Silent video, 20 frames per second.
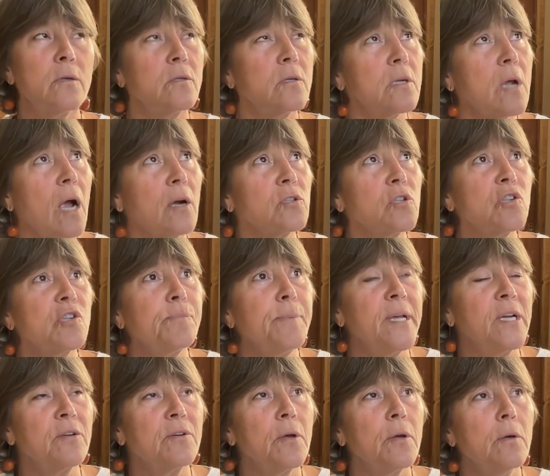Dr.
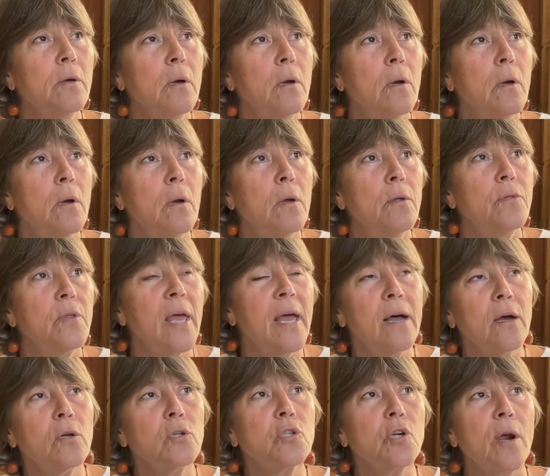Spiegel, the
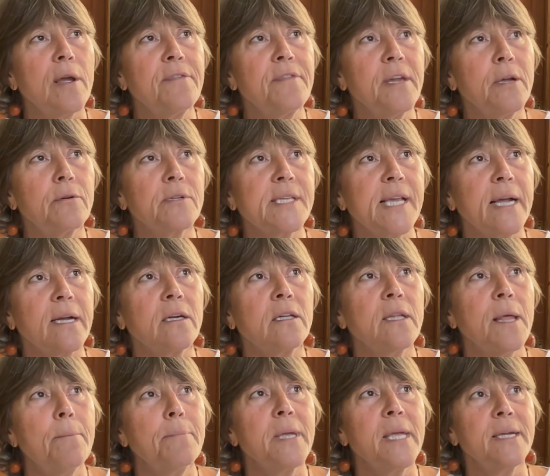elder, I think, was at
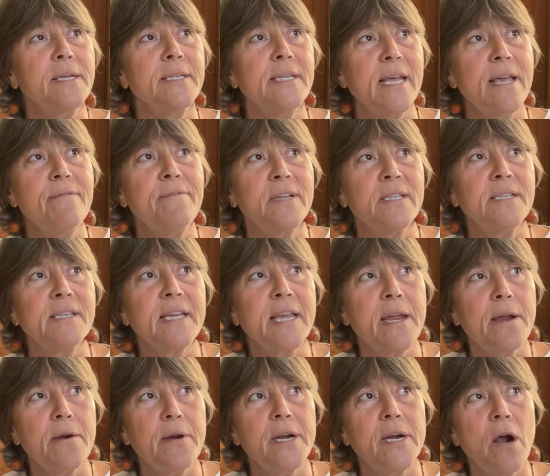Columbia, and David's
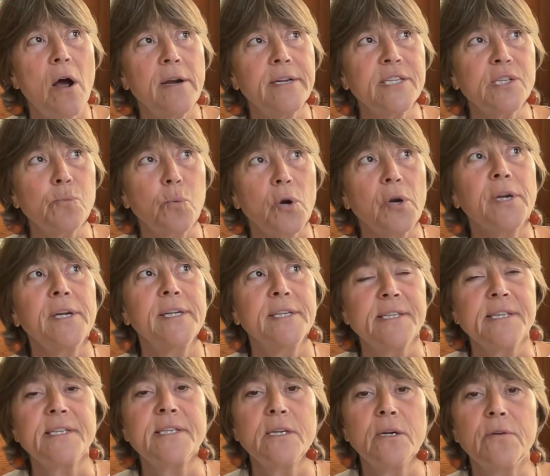carried on his work and
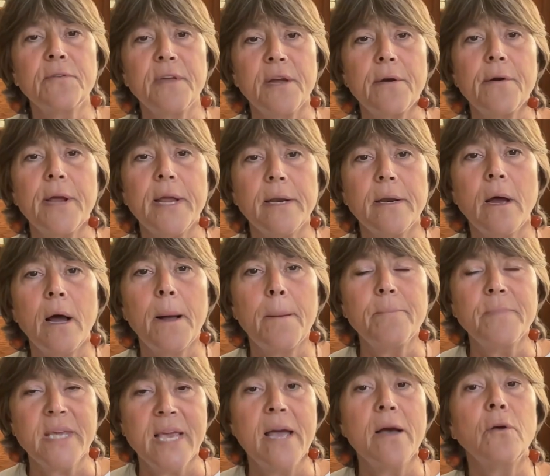is still there at
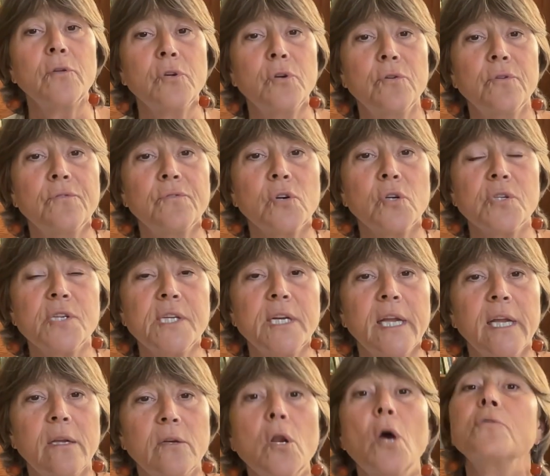Yale
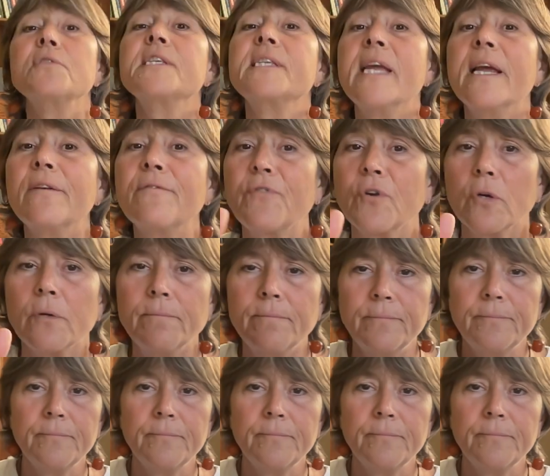University. No, Stanford.